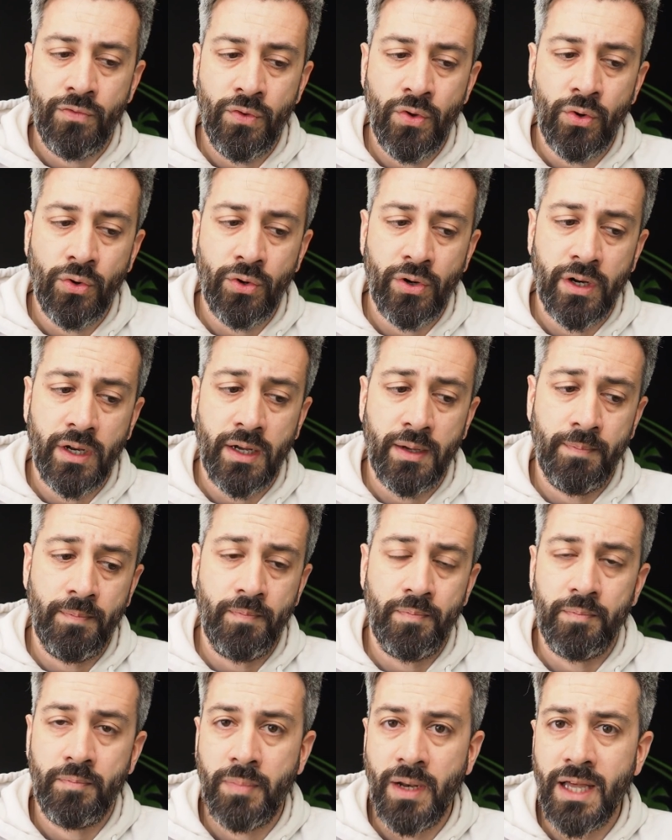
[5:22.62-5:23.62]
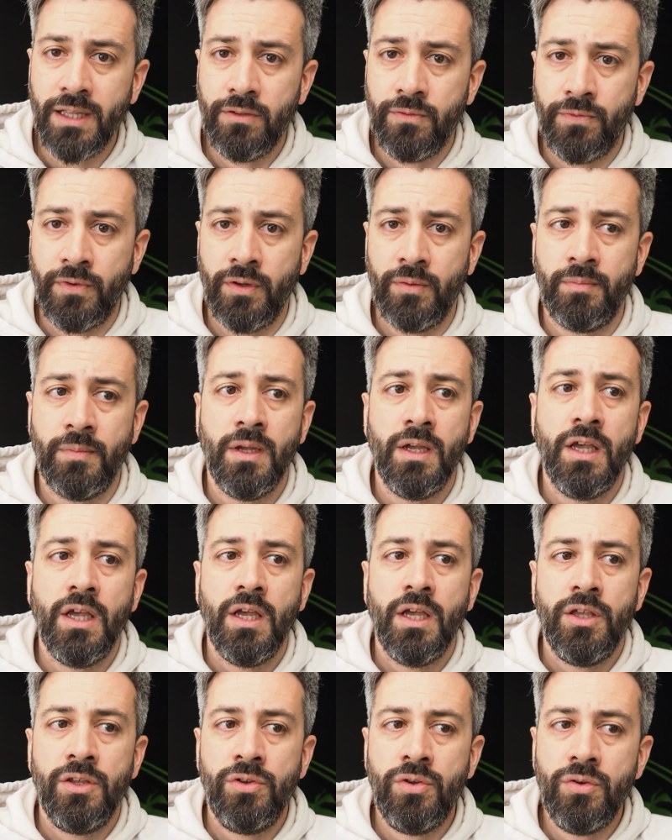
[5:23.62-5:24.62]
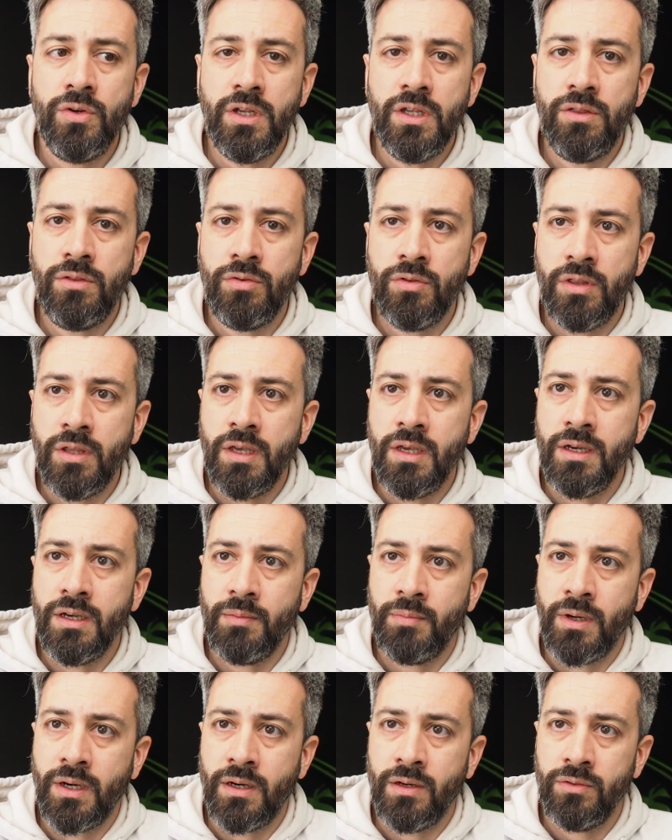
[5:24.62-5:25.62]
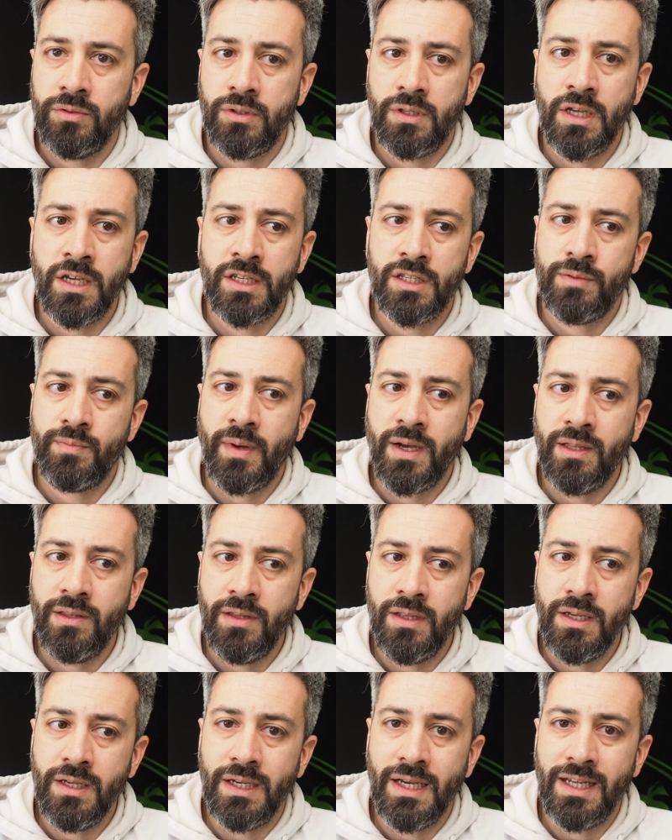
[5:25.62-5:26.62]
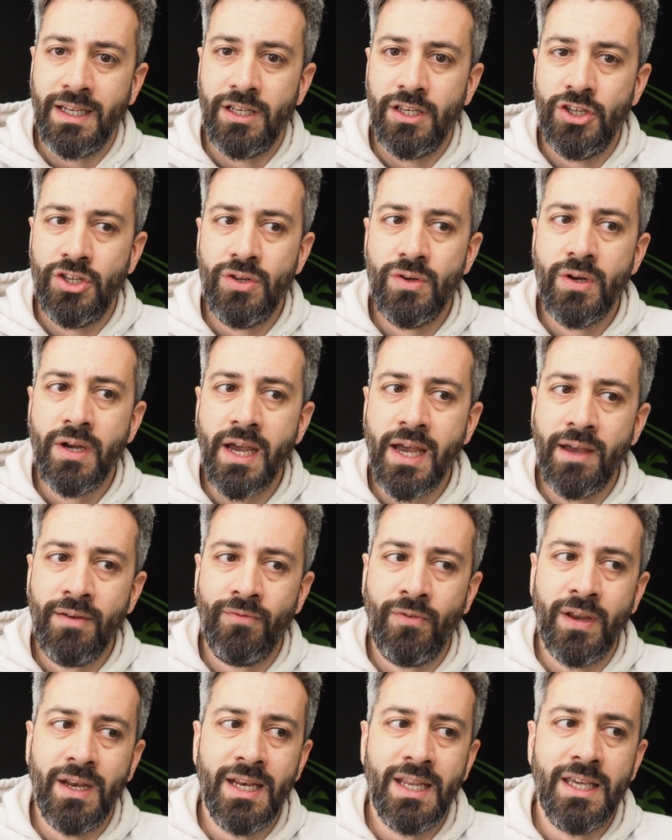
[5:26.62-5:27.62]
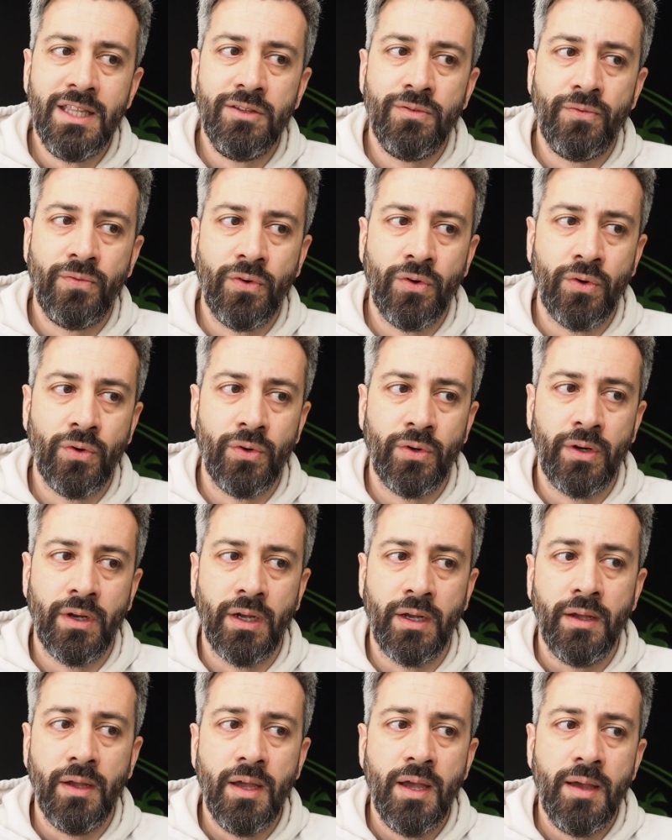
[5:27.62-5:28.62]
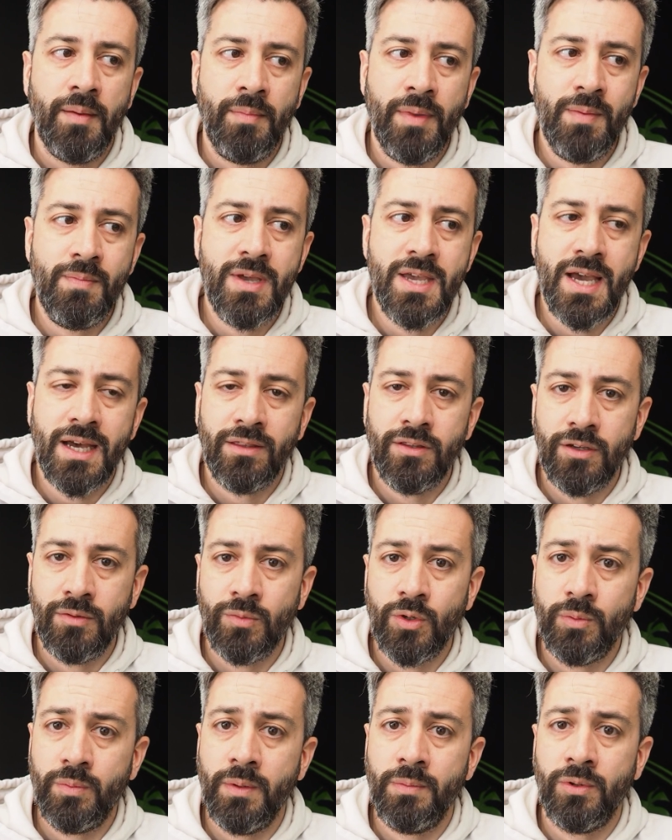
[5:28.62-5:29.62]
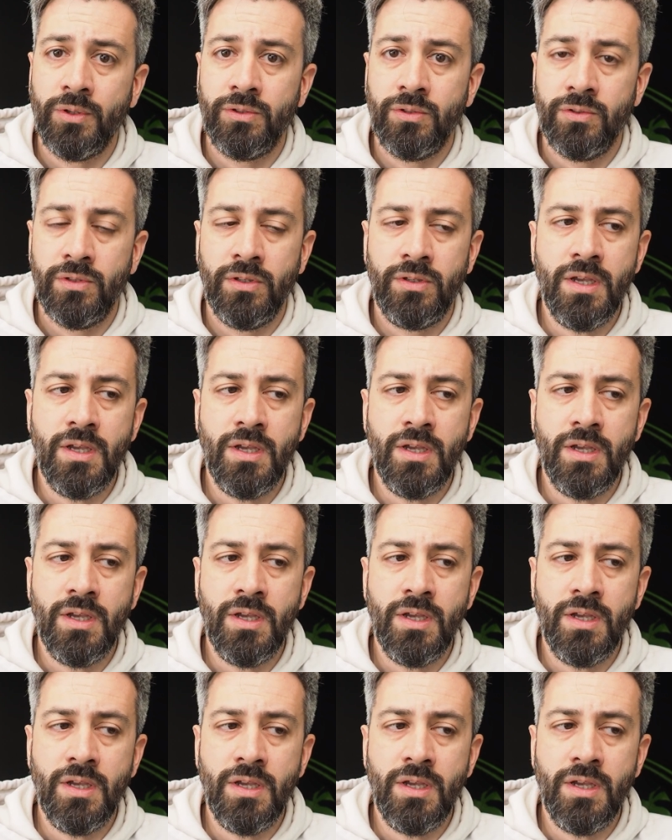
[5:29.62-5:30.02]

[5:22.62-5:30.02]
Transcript: your platform, you need to think about expanding, and you have a need for maybe adding more people to the